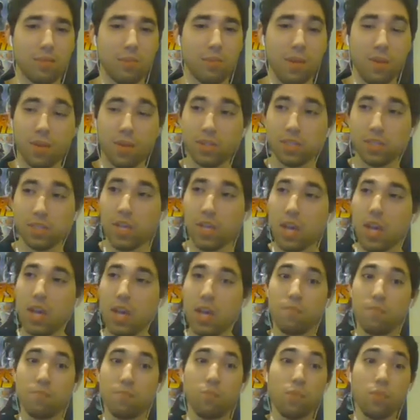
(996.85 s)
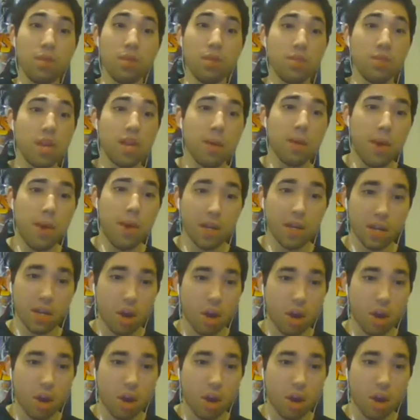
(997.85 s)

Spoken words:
Superman, because when you think about it,